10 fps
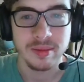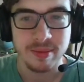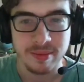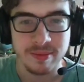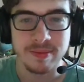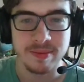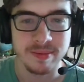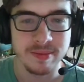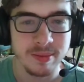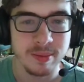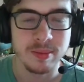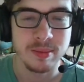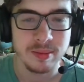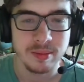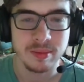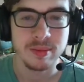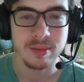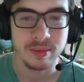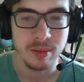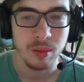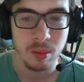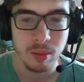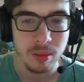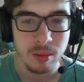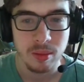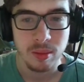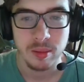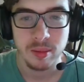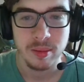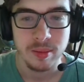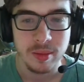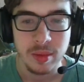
No, be cooler. What? If I kill myself. Oh my god, you should